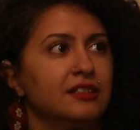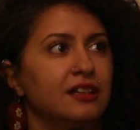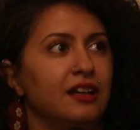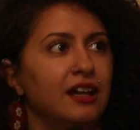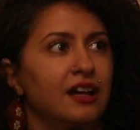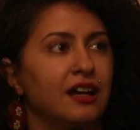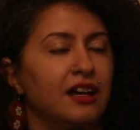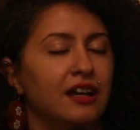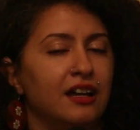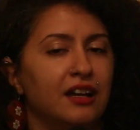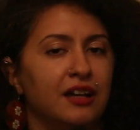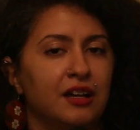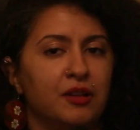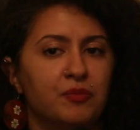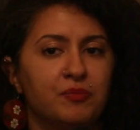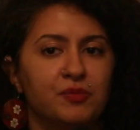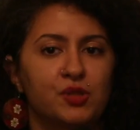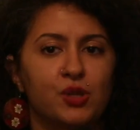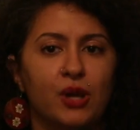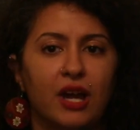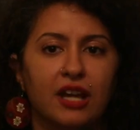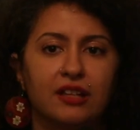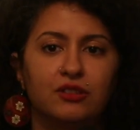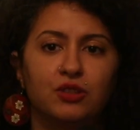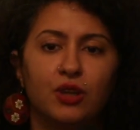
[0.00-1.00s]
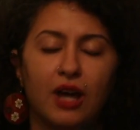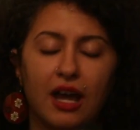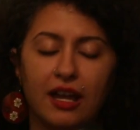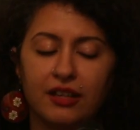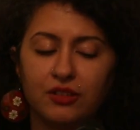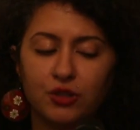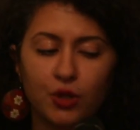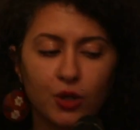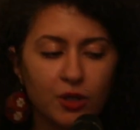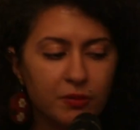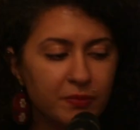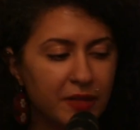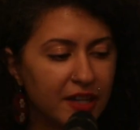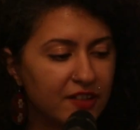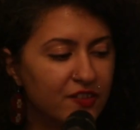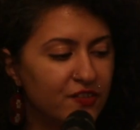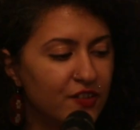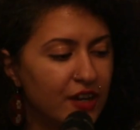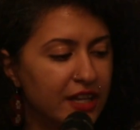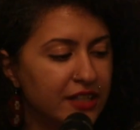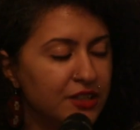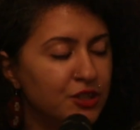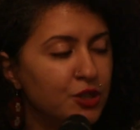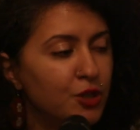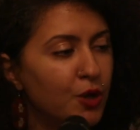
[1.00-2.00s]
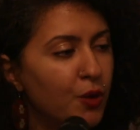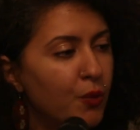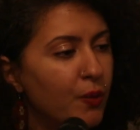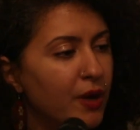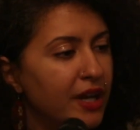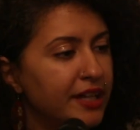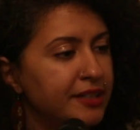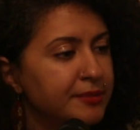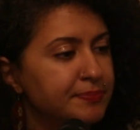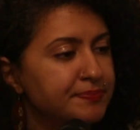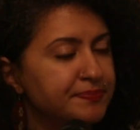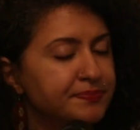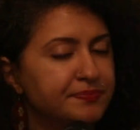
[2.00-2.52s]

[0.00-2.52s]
So I told my friend, you know what?